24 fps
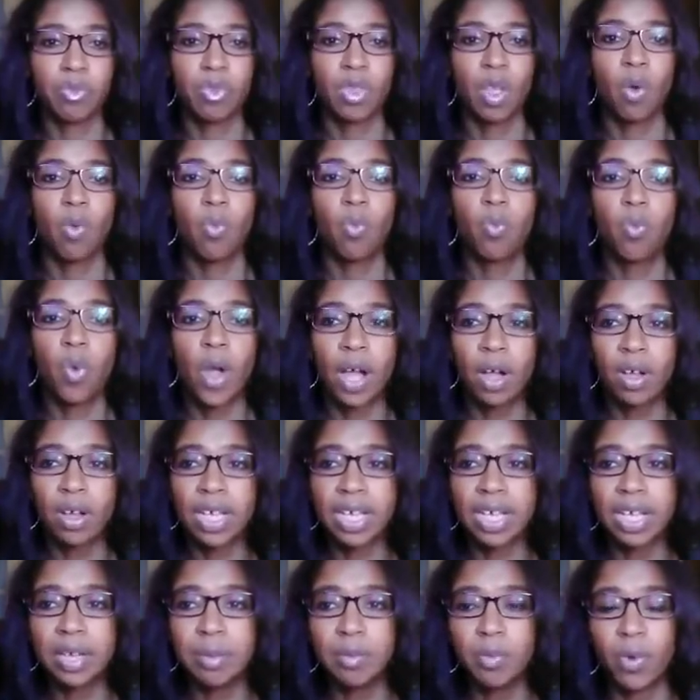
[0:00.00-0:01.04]

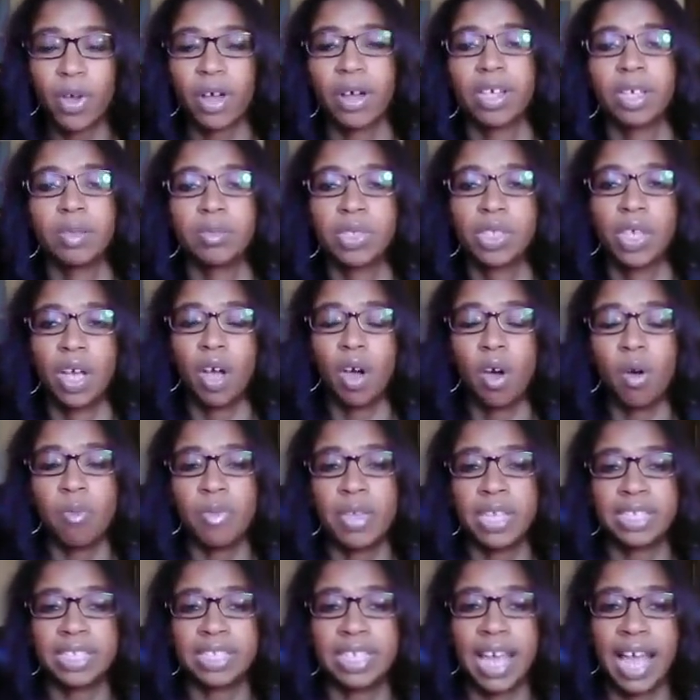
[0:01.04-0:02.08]
Welcome to Home
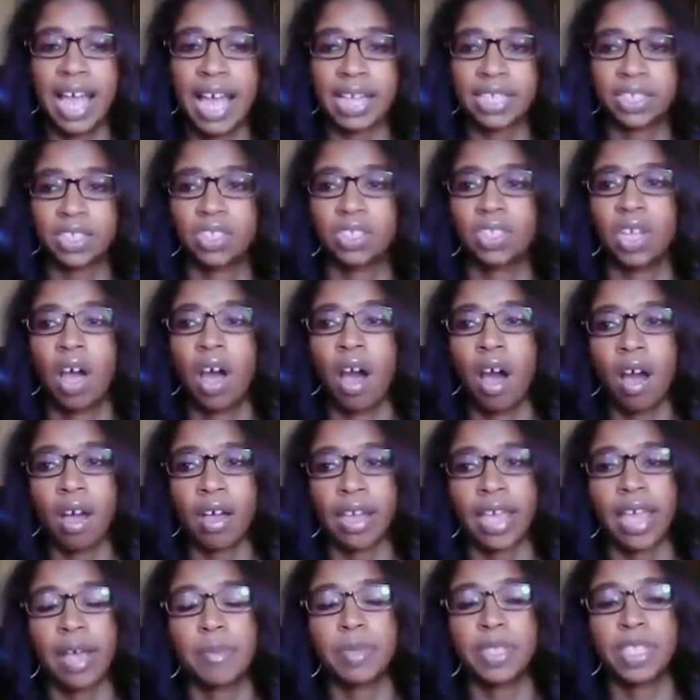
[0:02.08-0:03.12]
Biz Tax
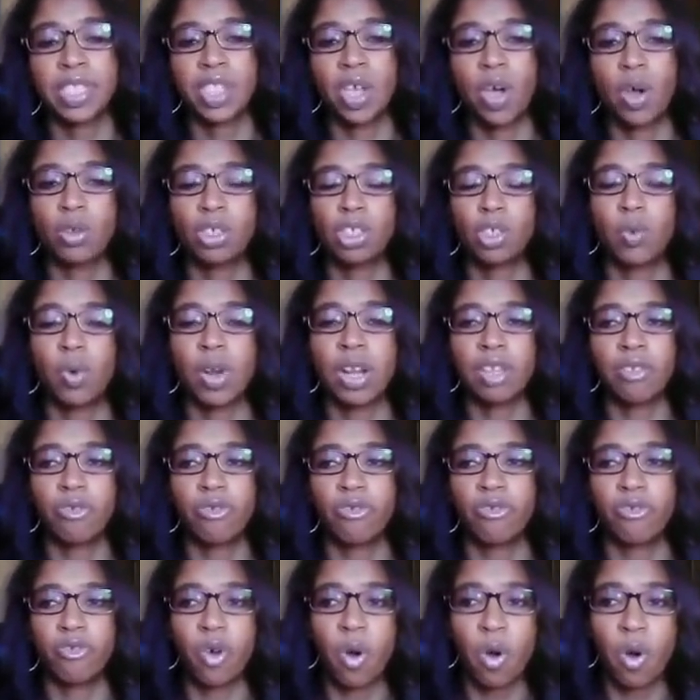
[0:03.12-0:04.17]
Talk, episode
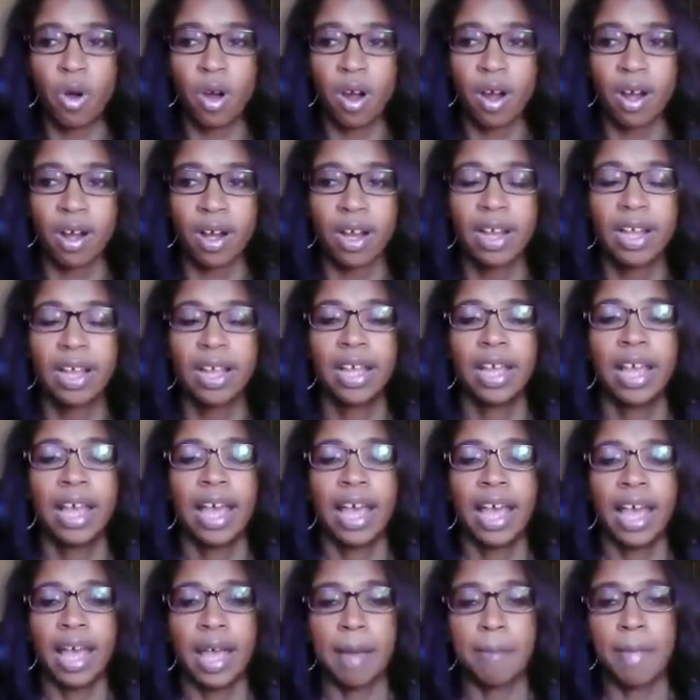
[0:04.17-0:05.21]
24.
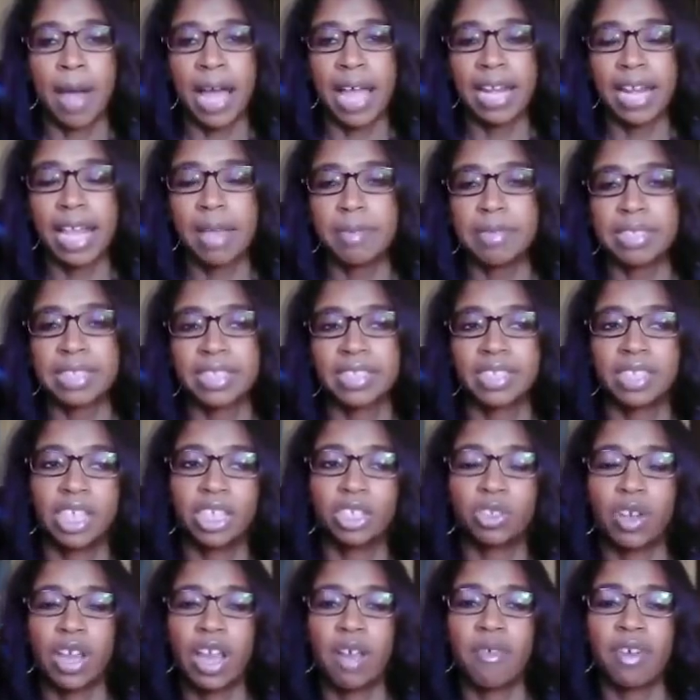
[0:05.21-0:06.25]
My name is
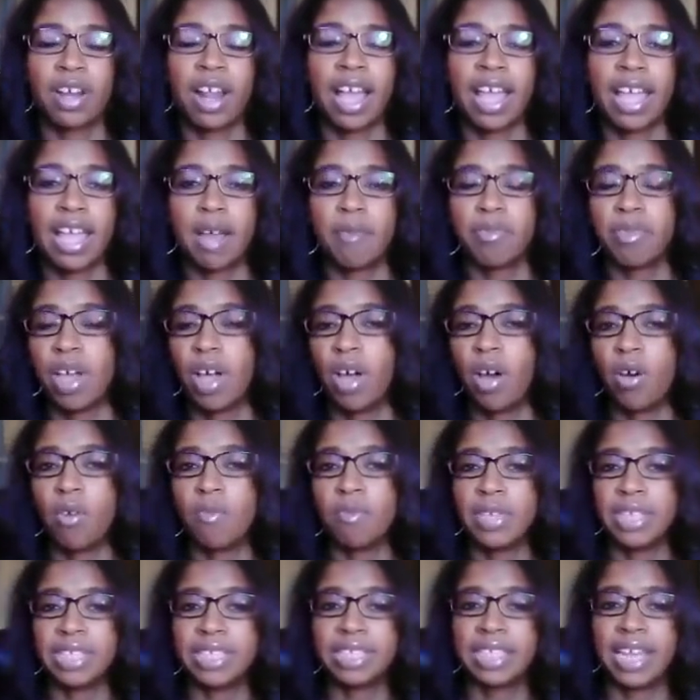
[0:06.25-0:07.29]
LuSundra Everett. I am the
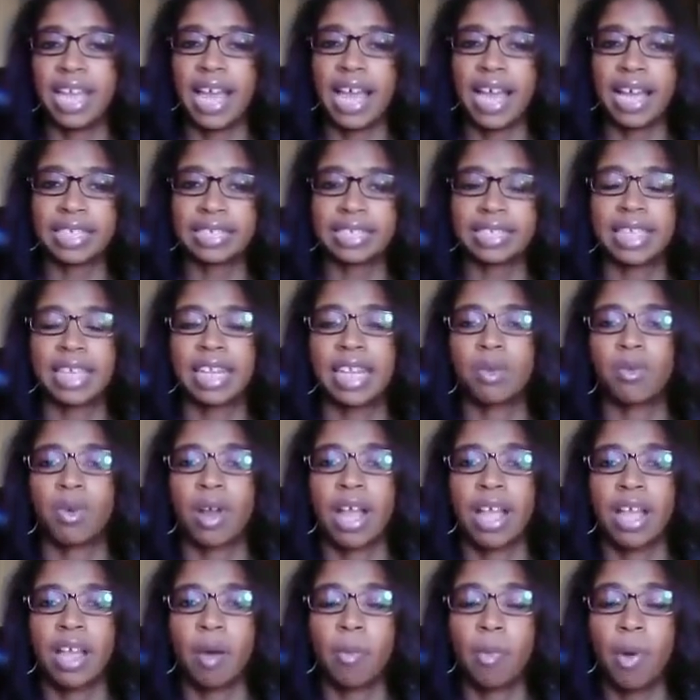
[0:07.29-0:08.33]
Home Biz Tax Lady,
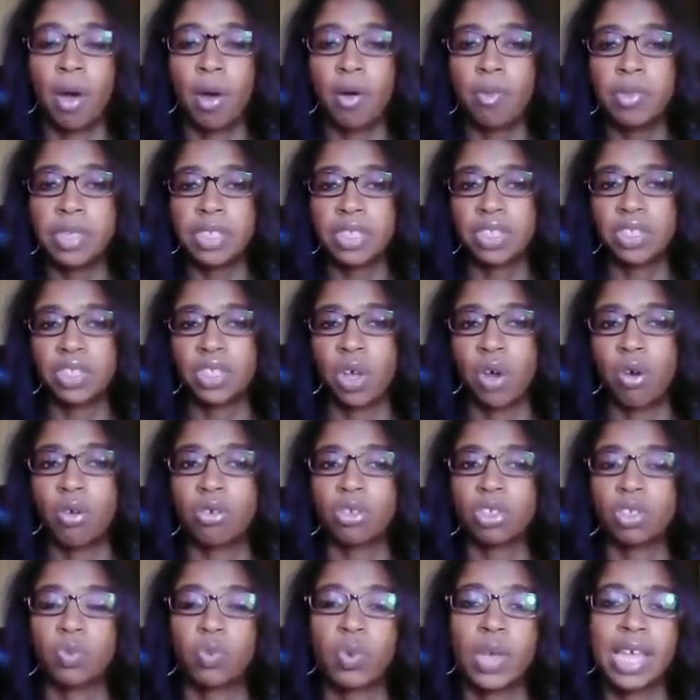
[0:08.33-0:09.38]
where I help home business
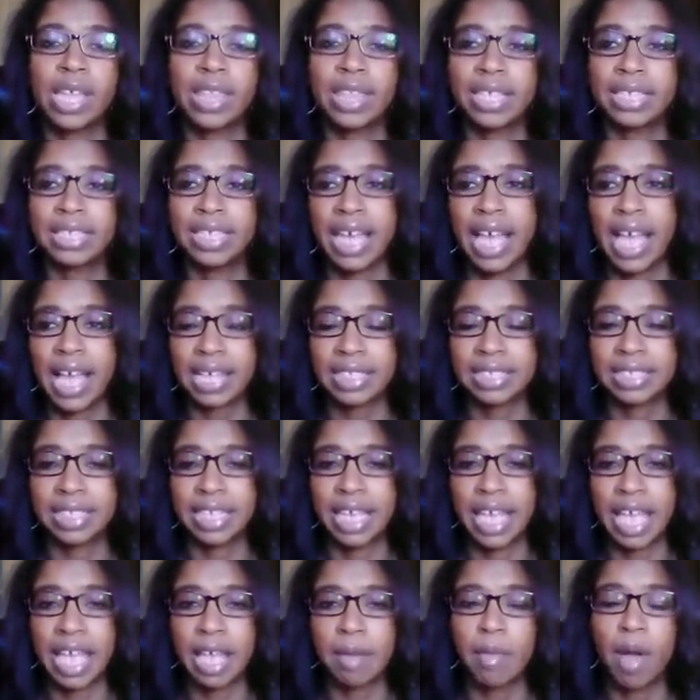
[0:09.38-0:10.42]
owners win the tax
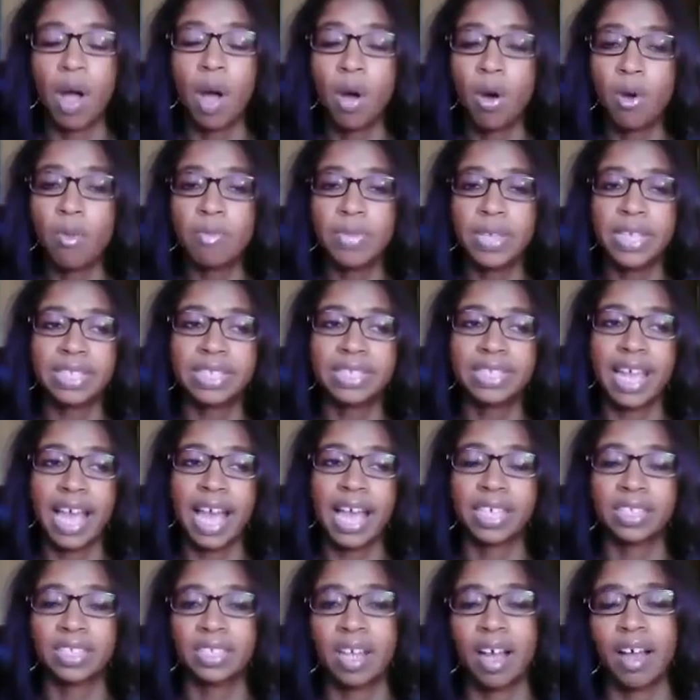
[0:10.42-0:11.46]
game. Home Biz
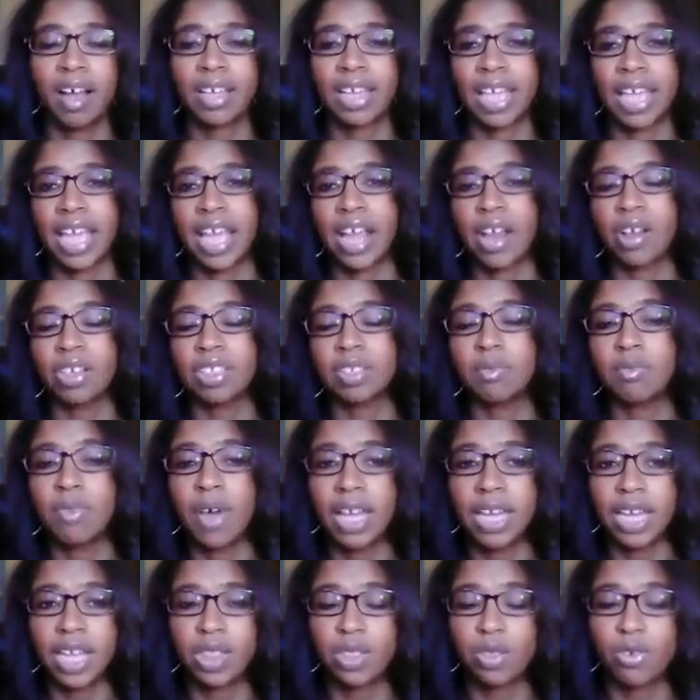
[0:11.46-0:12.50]
Tax Talk airs
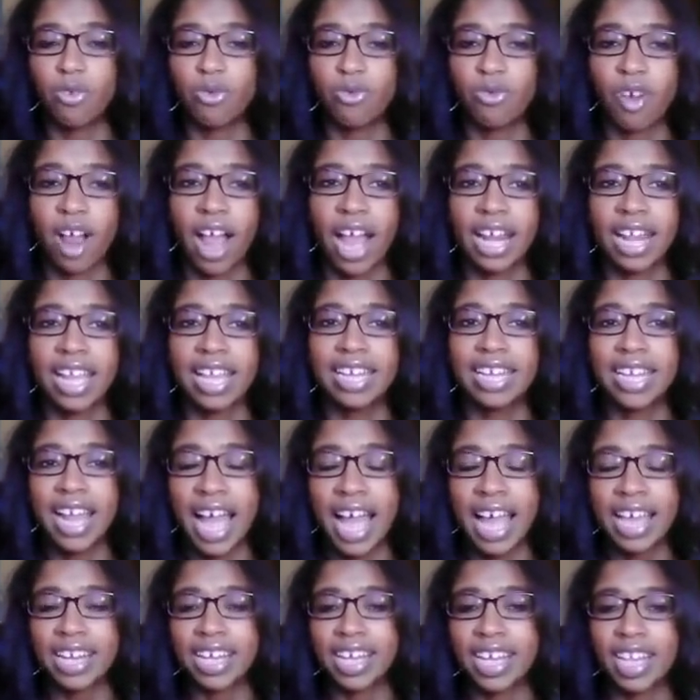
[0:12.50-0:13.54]
Monday through Friday,
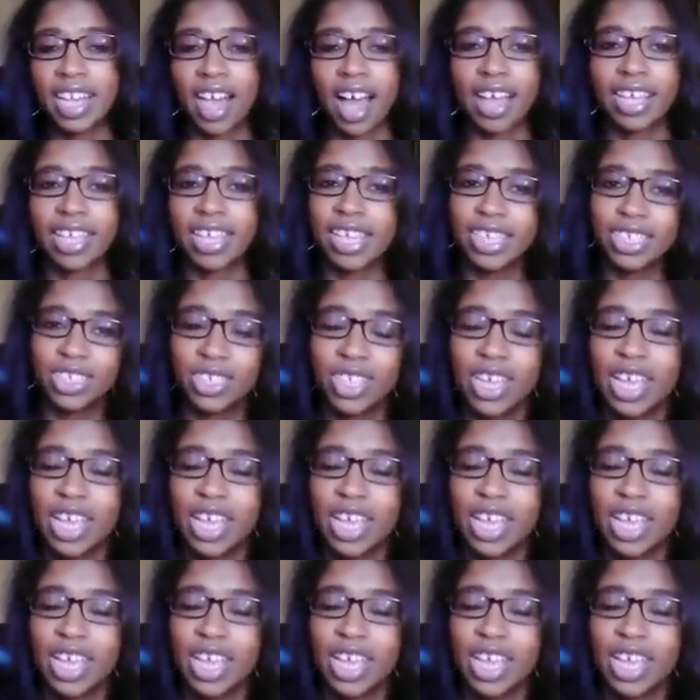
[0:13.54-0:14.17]
9 o'clock-ish.